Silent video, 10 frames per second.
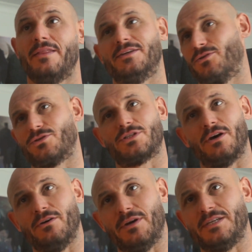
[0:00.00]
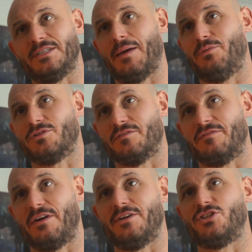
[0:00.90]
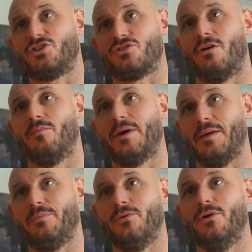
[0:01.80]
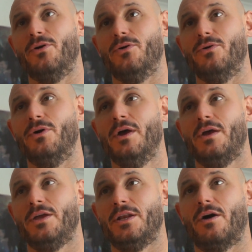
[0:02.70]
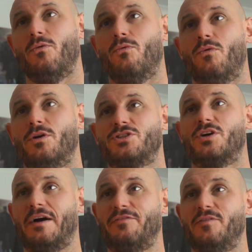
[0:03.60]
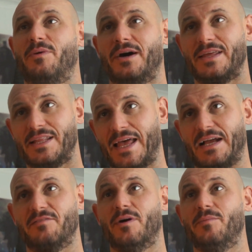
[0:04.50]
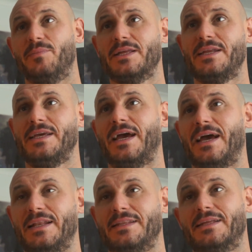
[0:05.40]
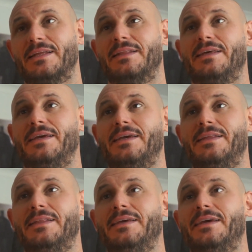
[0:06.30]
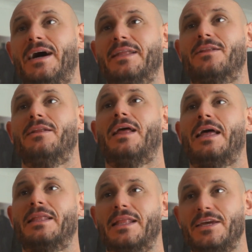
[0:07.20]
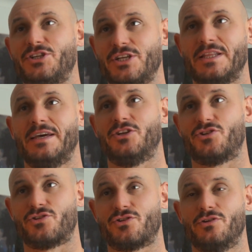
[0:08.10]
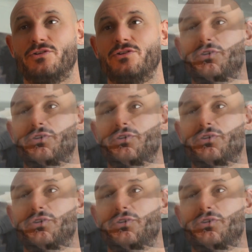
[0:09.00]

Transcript: There's also examples of very strong people who, you know, were stifled by their lack of mobility, and the unleashing their true